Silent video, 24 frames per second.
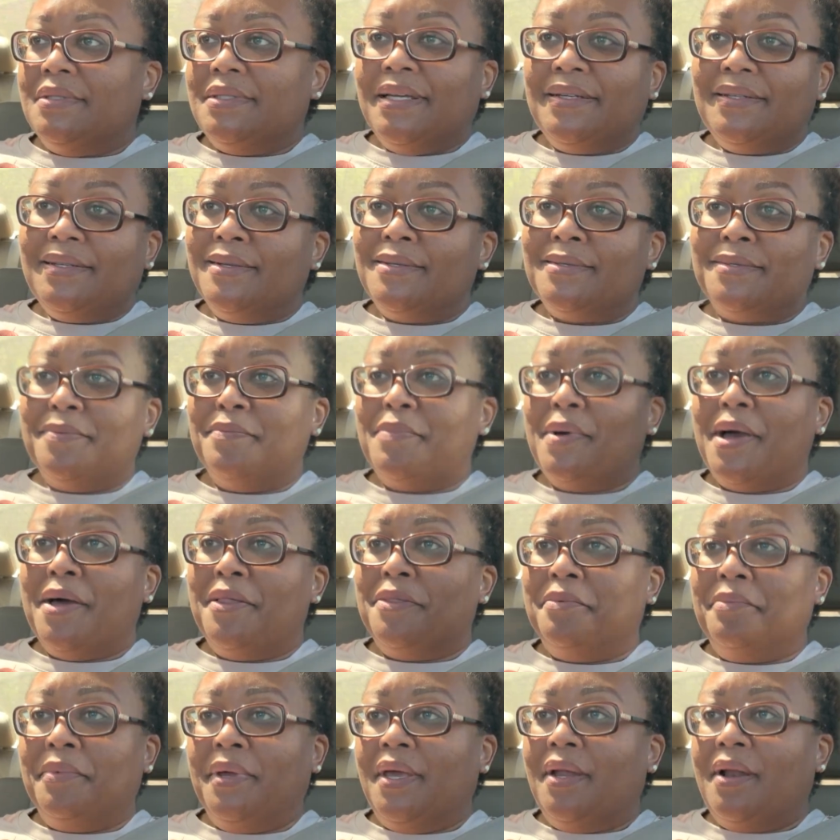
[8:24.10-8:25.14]
doesn't
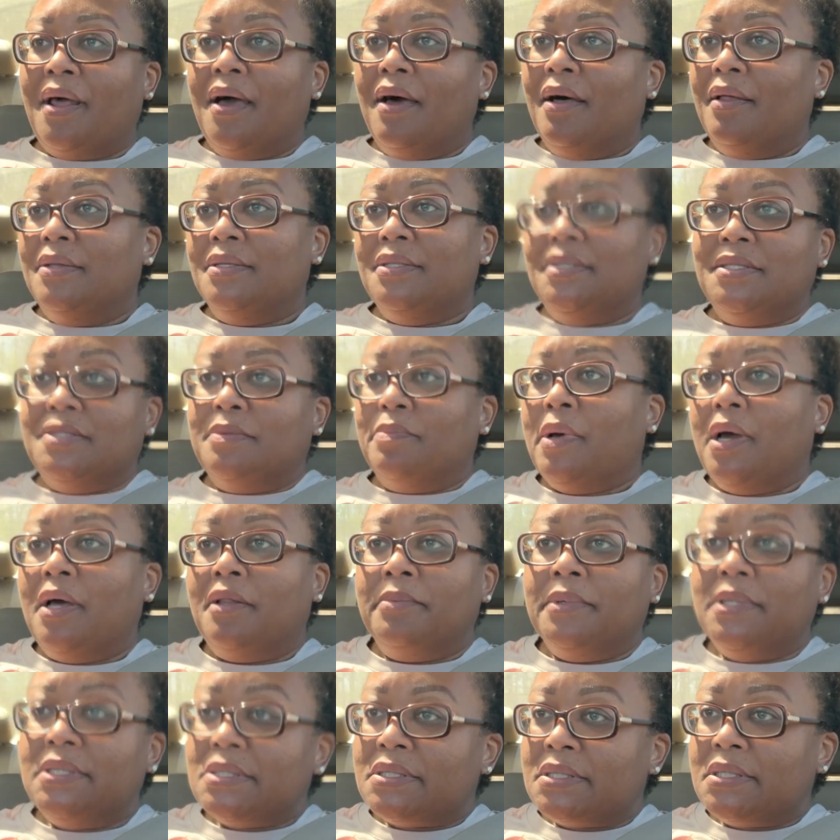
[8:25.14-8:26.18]
bother me at all. It doesn't
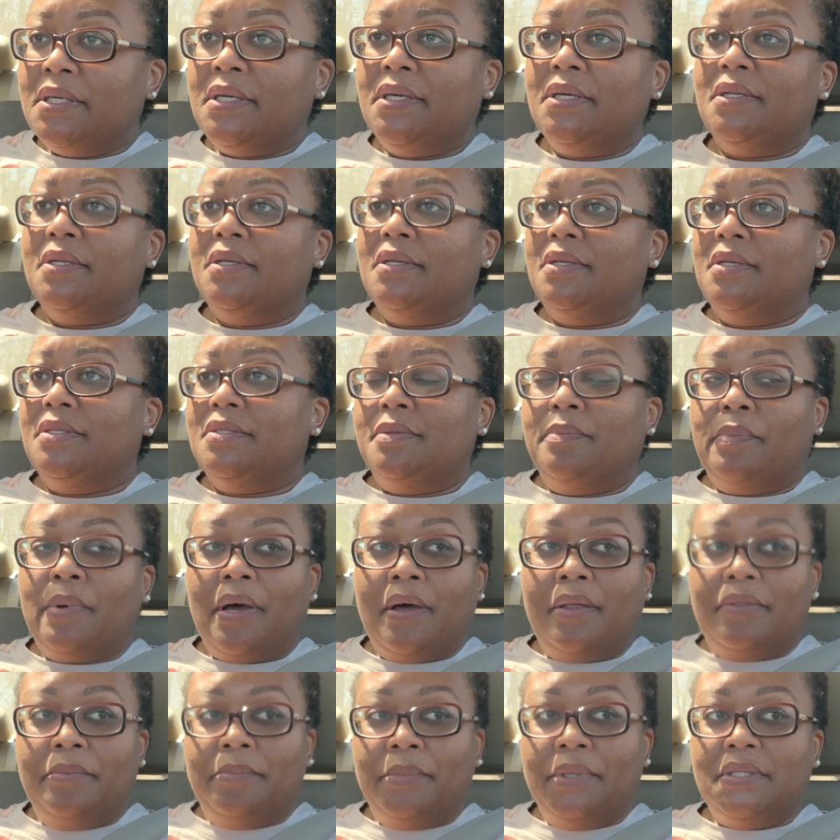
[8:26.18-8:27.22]
bother me to see it, and it doesn't
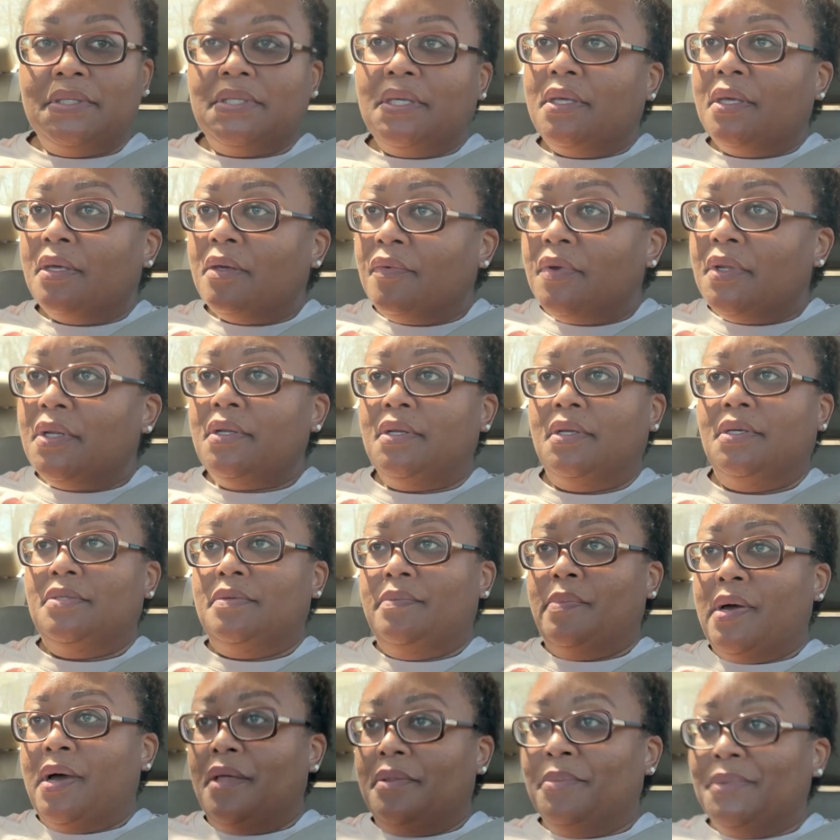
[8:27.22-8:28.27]
bother me to give it, it
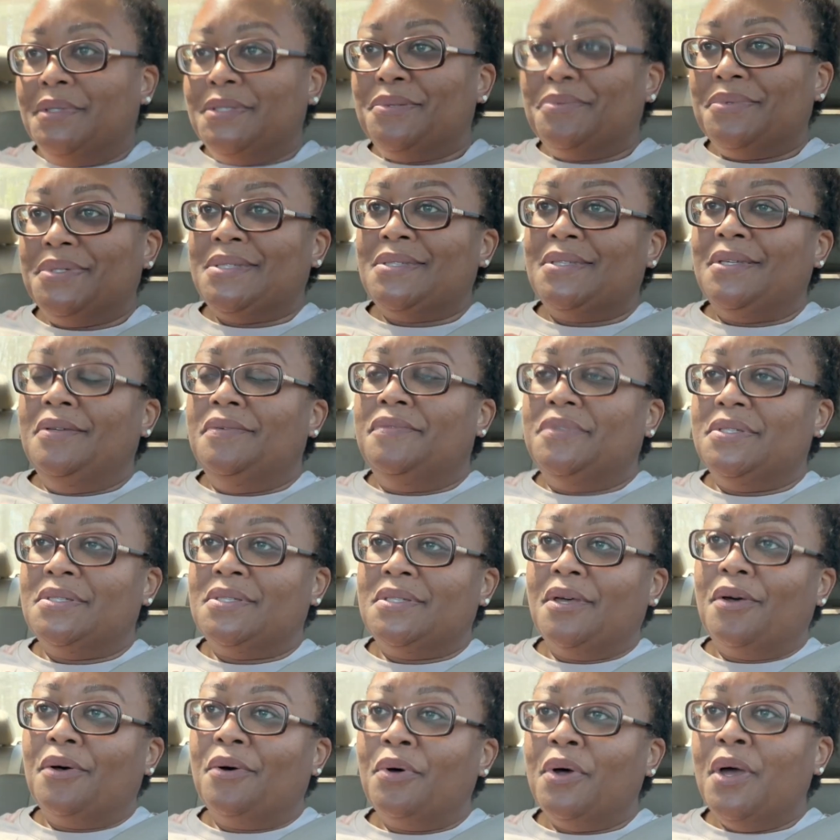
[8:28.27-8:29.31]
doesn't bother me to receive it.
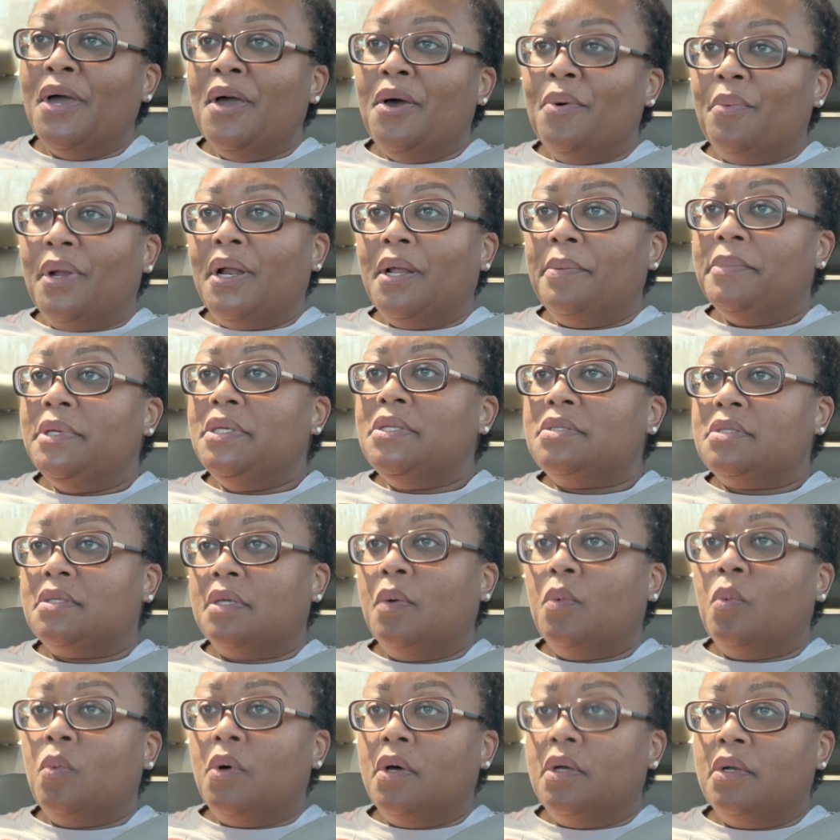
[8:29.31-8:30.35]
So when I meet
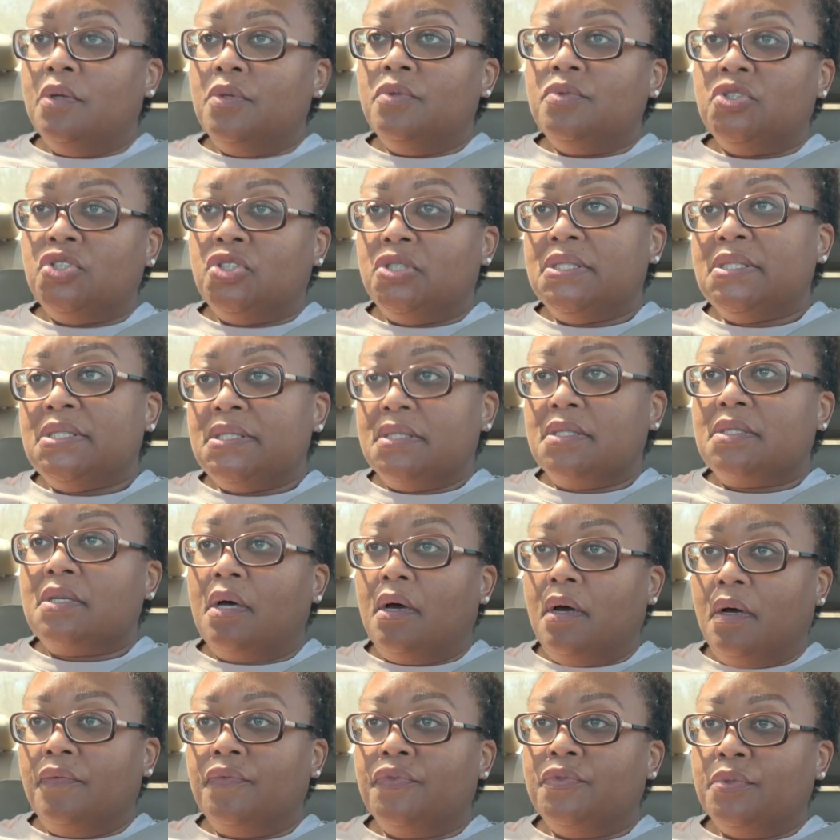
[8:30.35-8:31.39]
someone who's just as
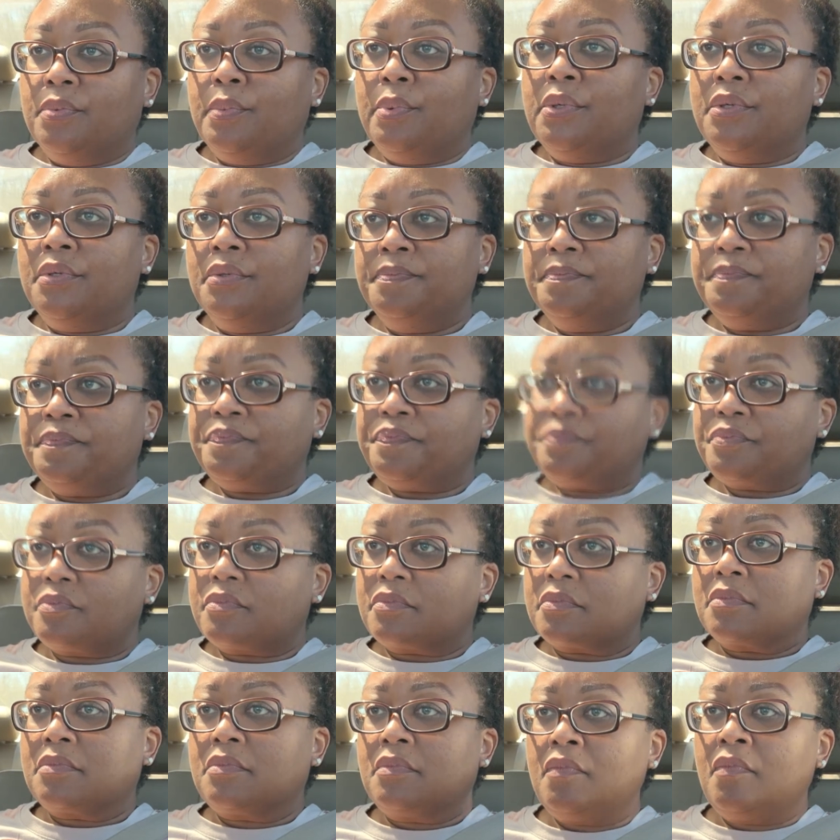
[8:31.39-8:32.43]
comfortable
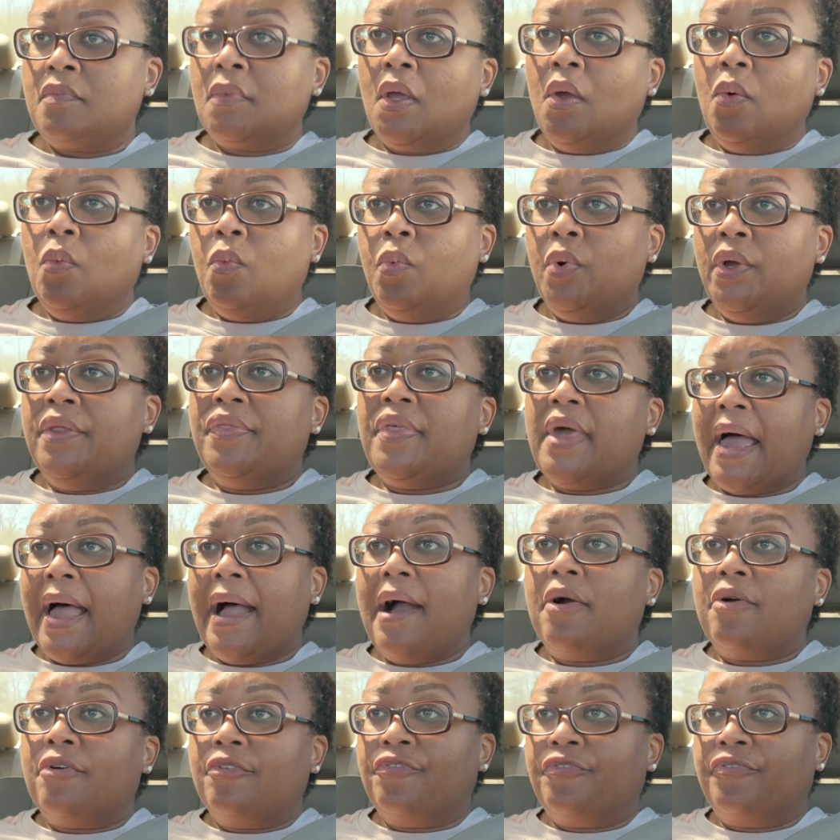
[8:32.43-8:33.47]
with
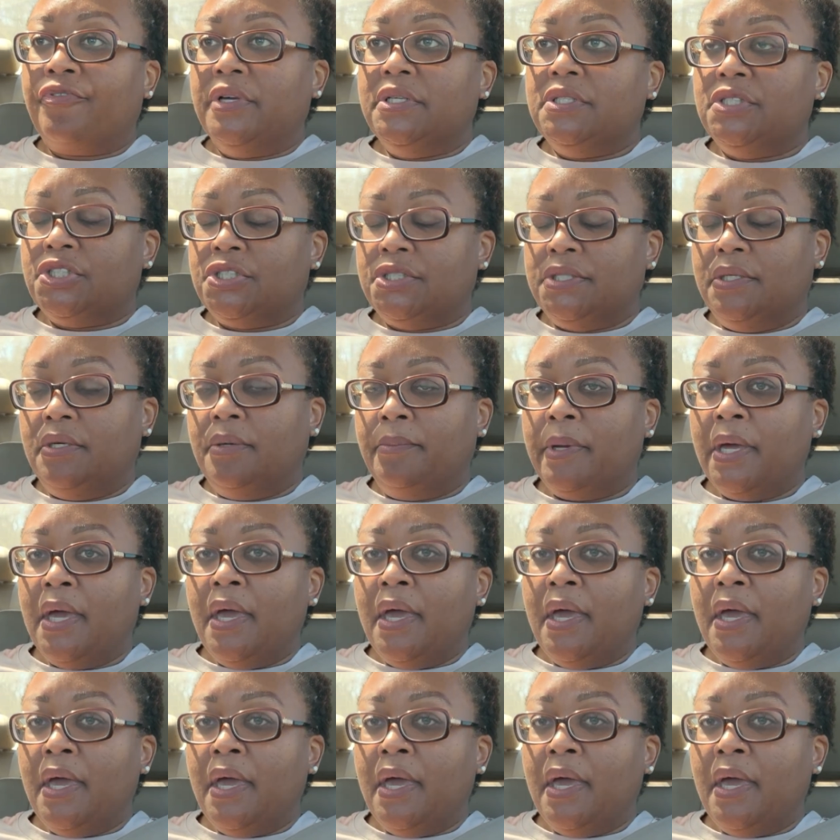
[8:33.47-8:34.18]
our friendship,